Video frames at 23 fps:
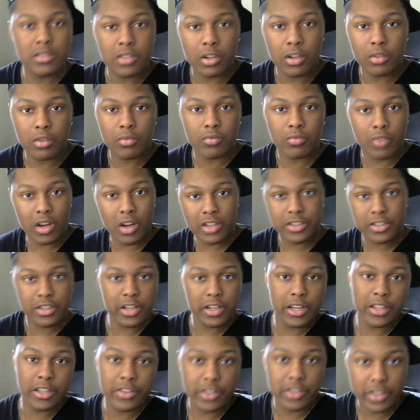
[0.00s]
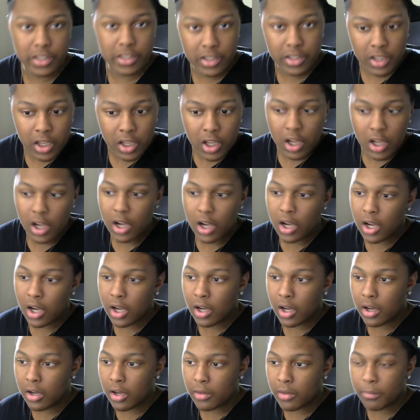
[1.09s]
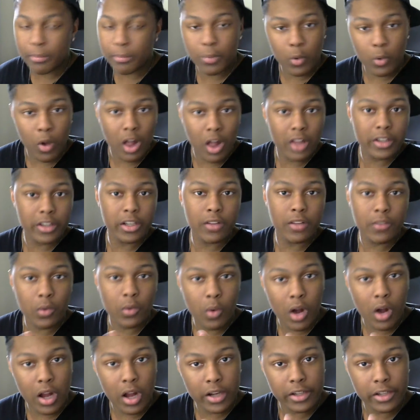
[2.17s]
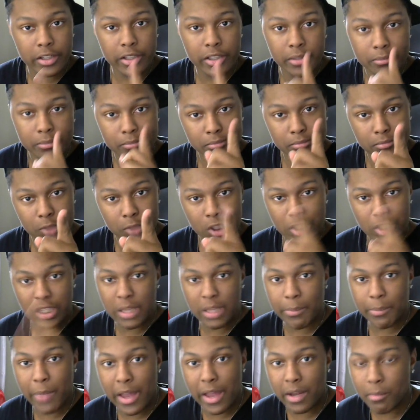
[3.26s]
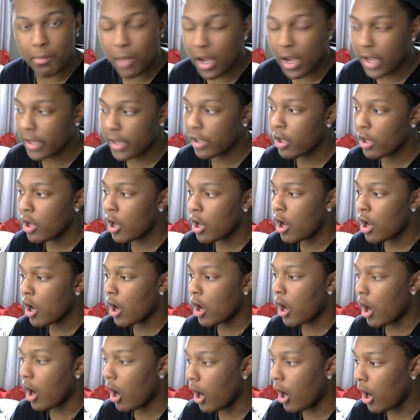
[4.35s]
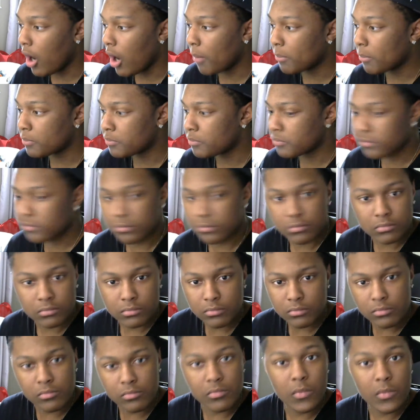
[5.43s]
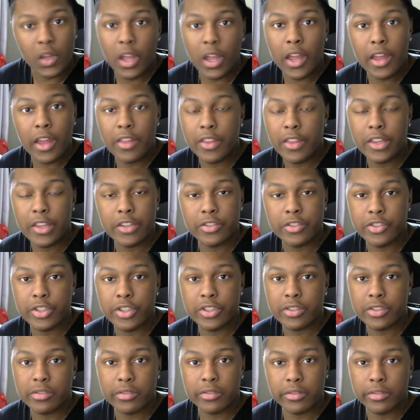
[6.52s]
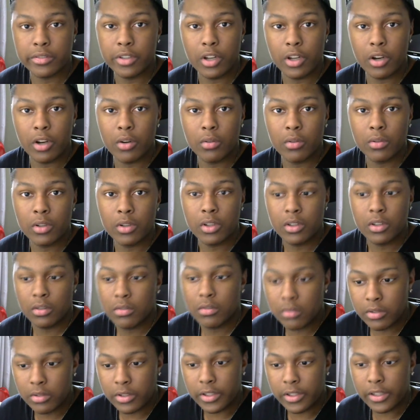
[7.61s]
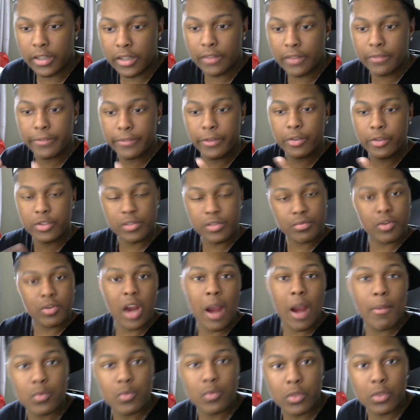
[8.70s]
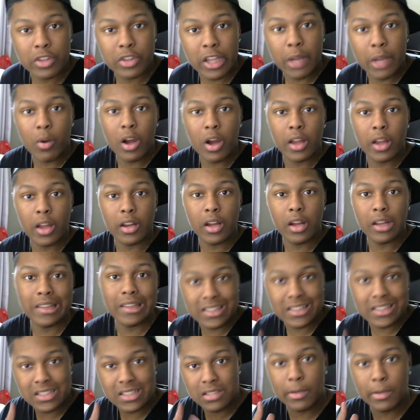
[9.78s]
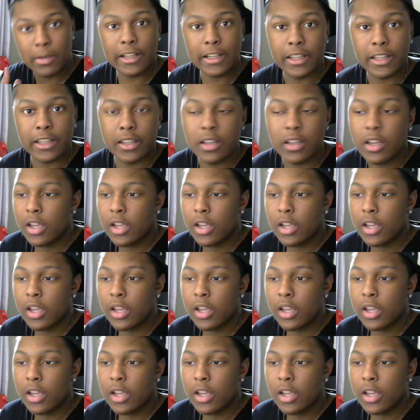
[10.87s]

Don't rush anything. Uh, quality over quantity. Keep that in mind. Um, and then just, you know, give your subscribers what they want, unless it's money.